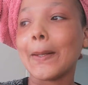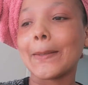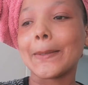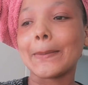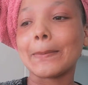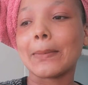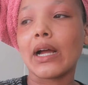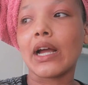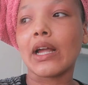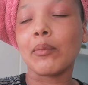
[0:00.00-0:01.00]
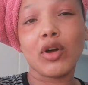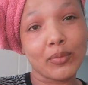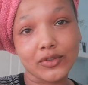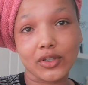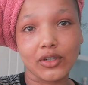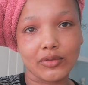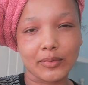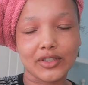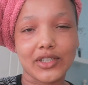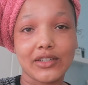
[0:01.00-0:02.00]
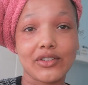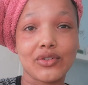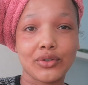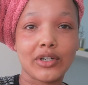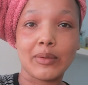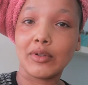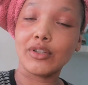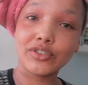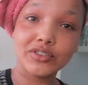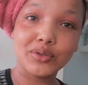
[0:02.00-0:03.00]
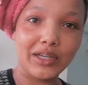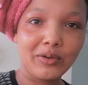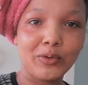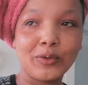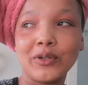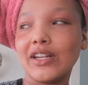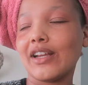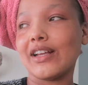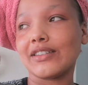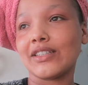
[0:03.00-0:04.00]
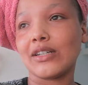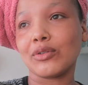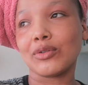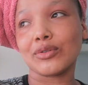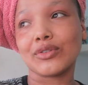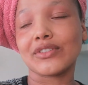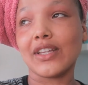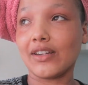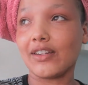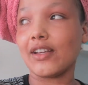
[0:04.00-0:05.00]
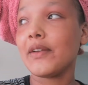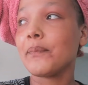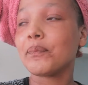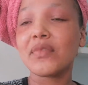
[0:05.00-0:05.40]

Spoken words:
I'm almost 100% sure I'm allergic to alcohol, and I had alcohol on Saturday.